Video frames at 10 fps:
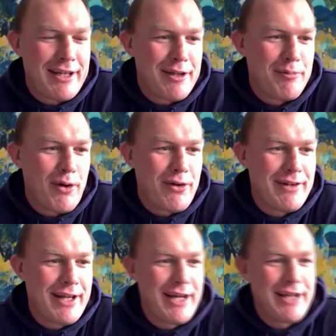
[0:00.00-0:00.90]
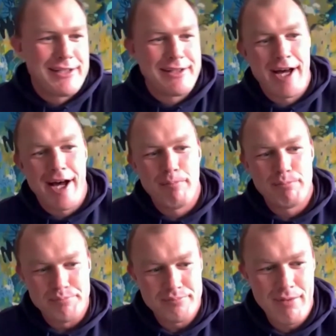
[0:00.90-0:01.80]
think in modern day time,
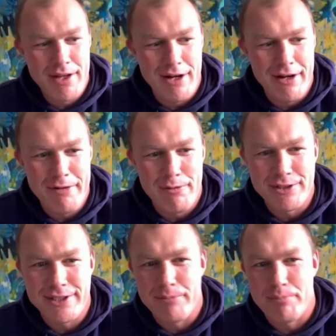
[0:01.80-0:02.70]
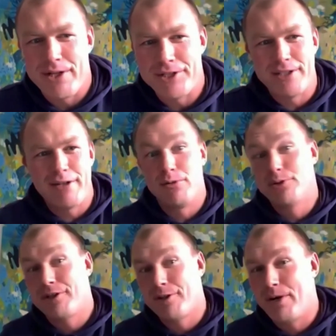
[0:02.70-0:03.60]
you know, everyone's under pressure.
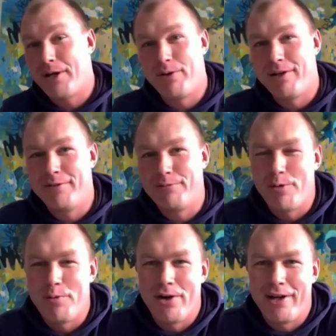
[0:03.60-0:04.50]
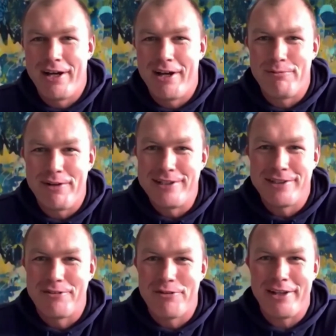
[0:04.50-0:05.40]
Also, the way we live, we want to have
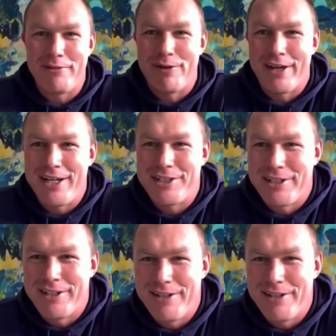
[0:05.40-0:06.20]
instant gratification.